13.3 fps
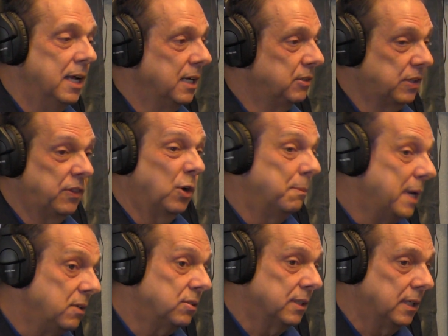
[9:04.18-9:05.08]
He said they're
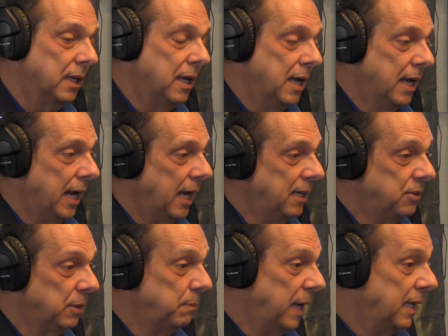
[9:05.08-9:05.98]
amazing, and he
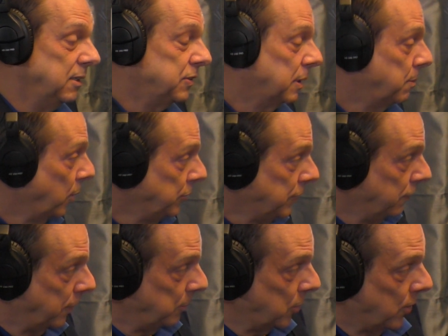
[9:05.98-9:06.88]
said most of
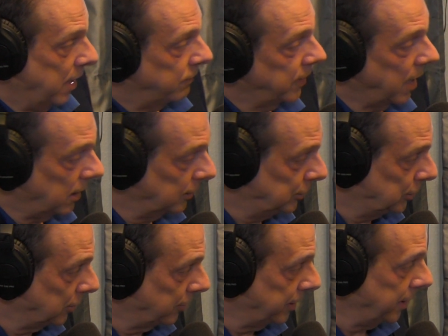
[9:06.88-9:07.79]
them don't have college
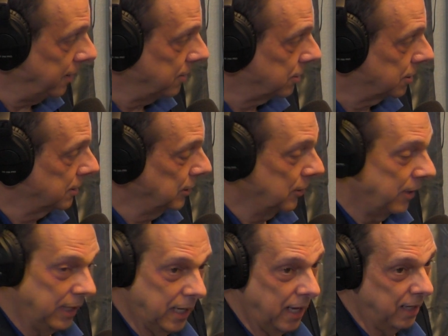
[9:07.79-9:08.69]
degrees.
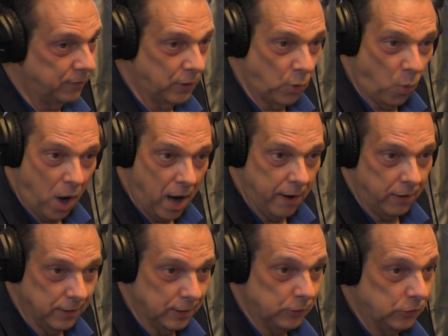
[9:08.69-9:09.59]
They kind of
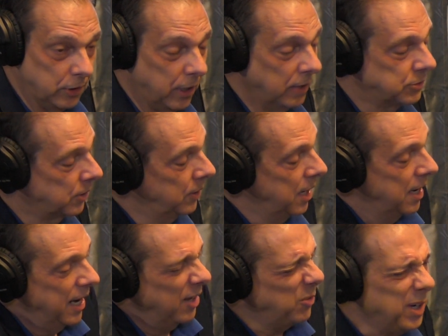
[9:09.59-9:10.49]
acquire this. So
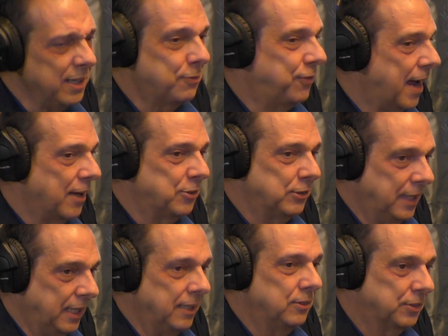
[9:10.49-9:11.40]
it's really
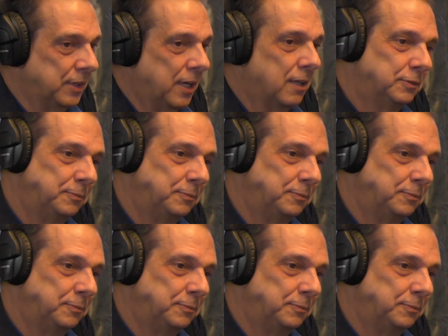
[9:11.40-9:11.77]
fascinating stuff.